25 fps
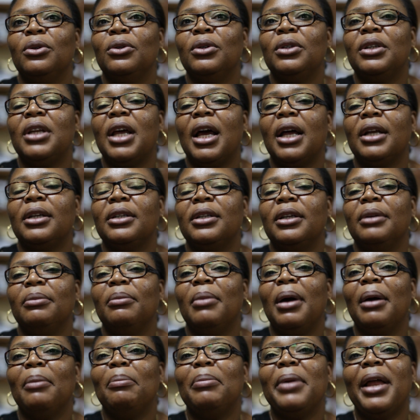that
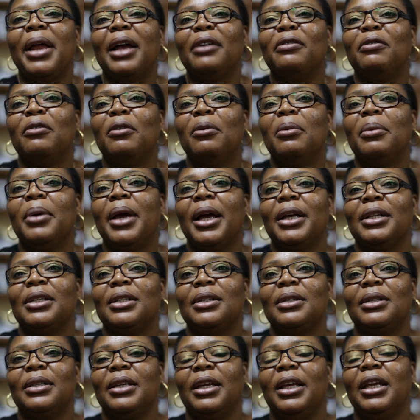my platform
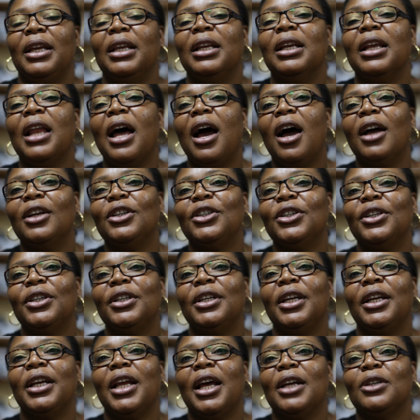has enlarged,
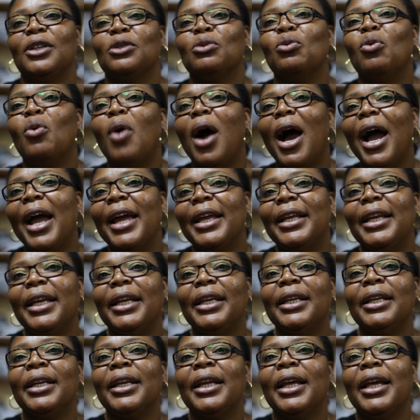it has
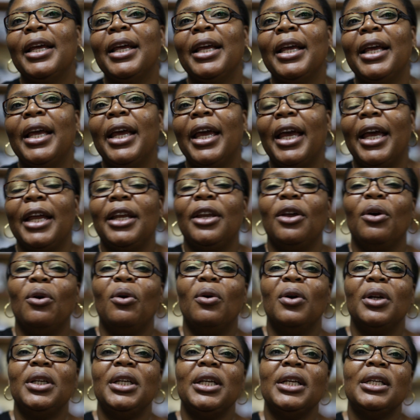widened, and the
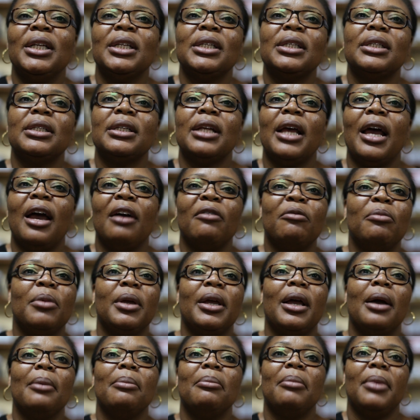audience have
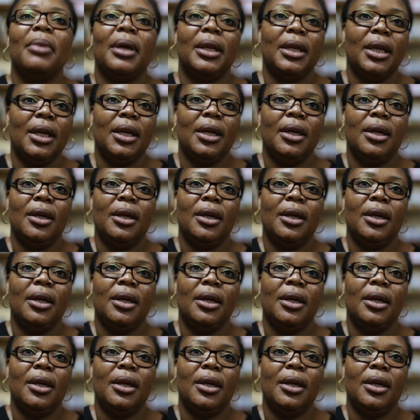become many.